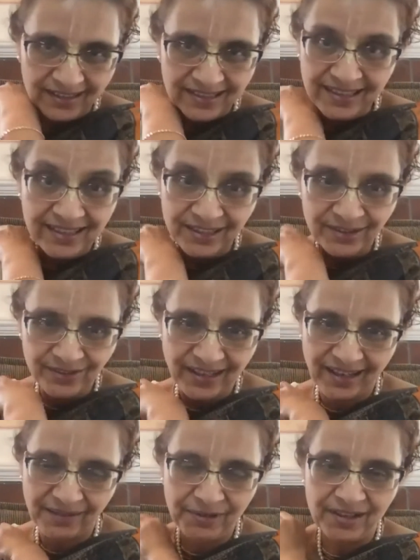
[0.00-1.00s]
It's easy to
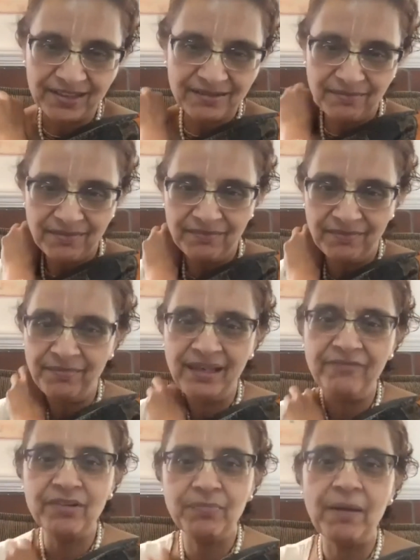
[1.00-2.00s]
think because me
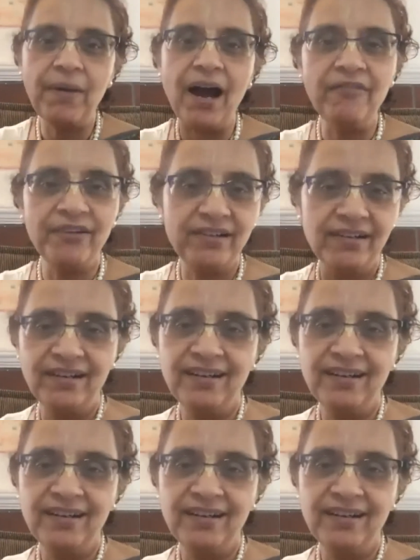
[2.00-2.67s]
with my power